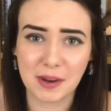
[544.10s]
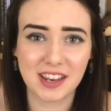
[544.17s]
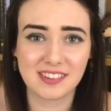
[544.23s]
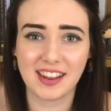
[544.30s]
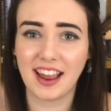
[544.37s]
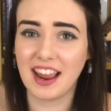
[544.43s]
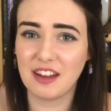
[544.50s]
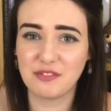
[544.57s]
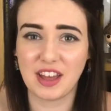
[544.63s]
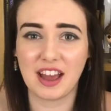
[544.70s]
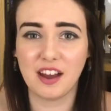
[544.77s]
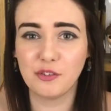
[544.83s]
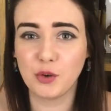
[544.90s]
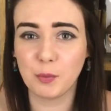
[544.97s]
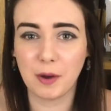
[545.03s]
because I have that
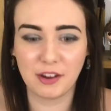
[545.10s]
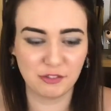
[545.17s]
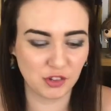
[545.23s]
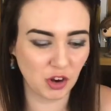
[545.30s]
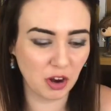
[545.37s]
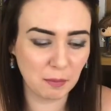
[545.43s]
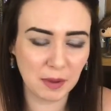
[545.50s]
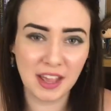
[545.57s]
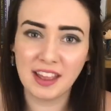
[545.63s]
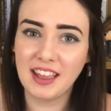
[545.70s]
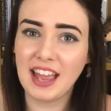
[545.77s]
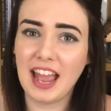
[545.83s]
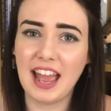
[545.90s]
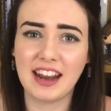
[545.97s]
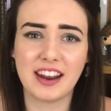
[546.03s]
Hufflepuff top
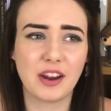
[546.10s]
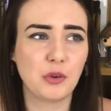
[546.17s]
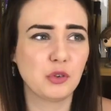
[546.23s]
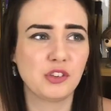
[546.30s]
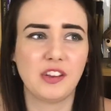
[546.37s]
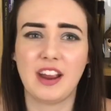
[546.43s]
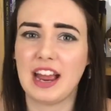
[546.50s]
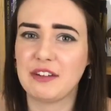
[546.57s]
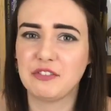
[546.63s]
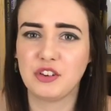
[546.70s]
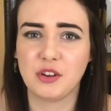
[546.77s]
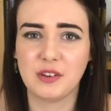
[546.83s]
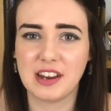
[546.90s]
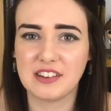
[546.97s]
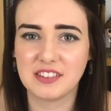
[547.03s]
and I also have
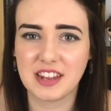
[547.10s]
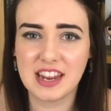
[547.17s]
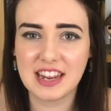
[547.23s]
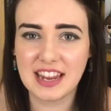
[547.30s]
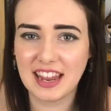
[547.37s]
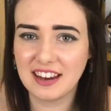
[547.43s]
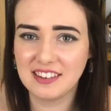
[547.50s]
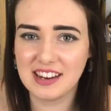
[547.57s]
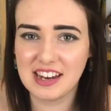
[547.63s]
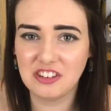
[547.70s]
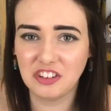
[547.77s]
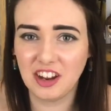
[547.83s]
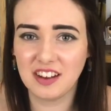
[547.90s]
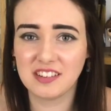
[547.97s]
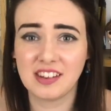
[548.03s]
two of those Geek Gear
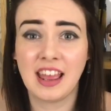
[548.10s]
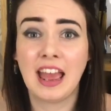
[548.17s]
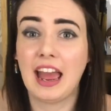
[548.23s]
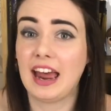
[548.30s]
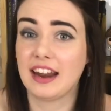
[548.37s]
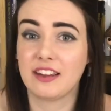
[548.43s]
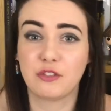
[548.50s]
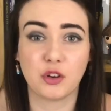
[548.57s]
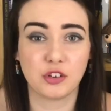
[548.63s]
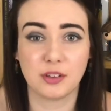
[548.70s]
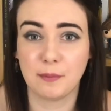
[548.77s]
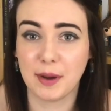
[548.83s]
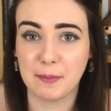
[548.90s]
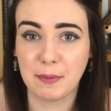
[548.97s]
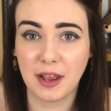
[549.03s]
t-shirts and I've got
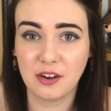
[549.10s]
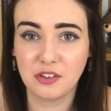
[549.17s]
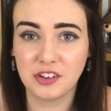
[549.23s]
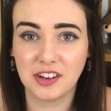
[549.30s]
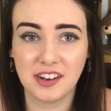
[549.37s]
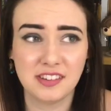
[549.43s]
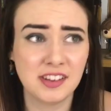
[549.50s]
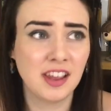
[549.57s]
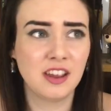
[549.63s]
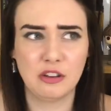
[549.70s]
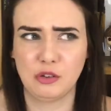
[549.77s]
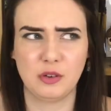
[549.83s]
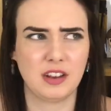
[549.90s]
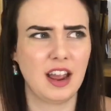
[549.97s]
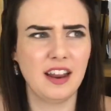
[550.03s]
some of the posters,
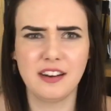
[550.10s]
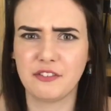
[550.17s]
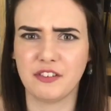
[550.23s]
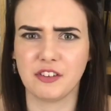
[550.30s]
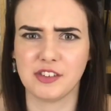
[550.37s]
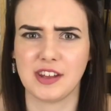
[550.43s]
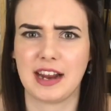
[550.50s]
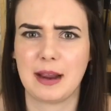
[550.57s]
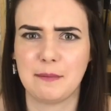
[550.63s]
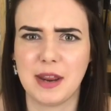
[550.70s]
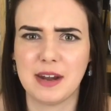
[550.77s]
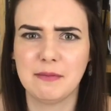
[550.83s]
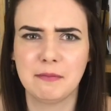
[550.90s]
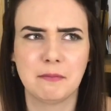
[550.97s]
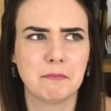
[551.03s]
so it kind of feels like I'm
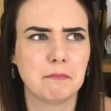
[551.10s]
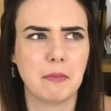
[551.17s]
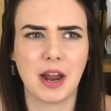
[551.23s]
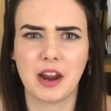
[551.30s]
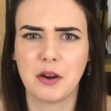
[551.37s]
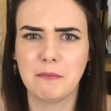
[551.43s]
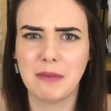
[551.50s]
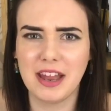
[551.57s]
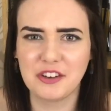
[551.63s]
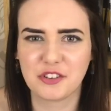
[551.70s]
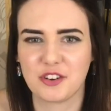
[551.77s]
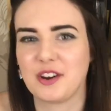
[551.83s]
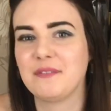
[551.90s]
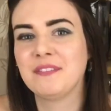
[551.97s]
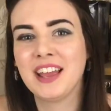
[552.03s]
in my own
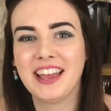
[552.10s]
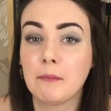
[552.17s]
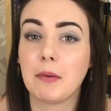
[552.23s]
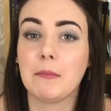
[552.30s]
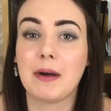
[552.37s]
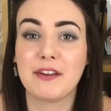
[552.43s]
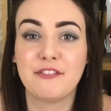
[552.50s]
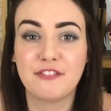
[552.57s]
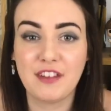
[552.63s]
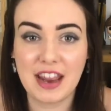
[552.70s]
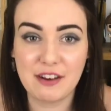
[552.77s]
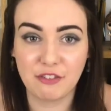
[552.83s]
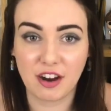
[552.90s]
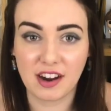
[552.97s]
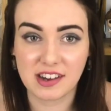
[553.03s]
bedroom. But my
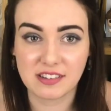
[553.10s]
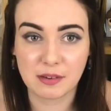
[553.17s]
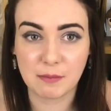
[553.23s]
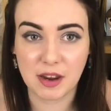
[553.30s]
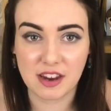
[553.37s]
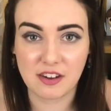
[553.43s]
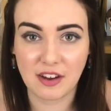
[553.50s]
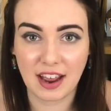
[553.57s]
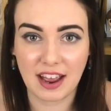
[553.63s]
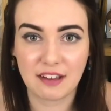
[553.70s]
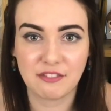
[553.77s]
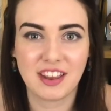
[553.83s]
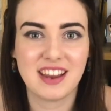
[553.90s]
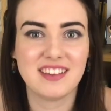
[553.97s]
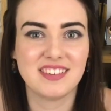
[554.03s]
favourite item that you
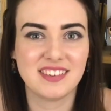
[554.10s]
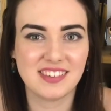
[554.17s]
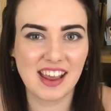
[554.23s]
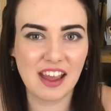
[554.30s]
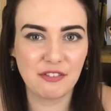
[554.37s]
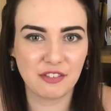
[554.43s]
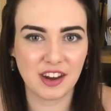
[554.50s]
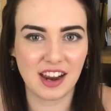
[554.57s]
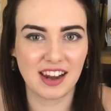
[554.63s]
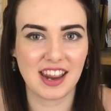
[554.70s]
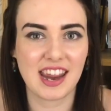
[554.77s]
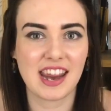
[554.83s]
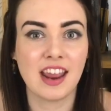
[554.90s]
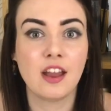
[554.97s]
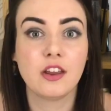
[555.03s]
have is
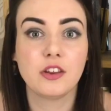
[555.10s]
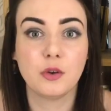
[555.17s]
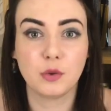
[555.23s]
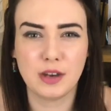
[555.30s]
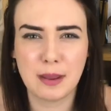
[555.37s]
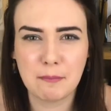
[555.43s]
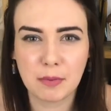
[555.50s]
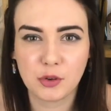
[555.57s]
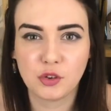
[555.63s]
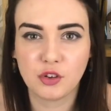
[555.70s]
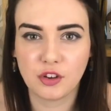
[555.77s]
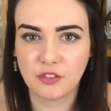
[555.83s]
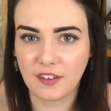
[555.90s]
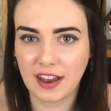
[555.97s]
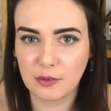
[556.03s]
definitely your Nimbus
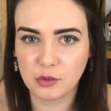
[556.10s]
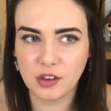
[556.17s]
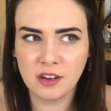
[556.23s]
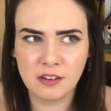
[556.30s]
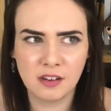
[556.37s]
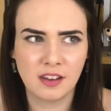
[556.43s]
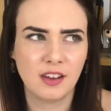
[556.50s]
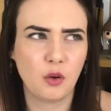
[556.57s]
2000,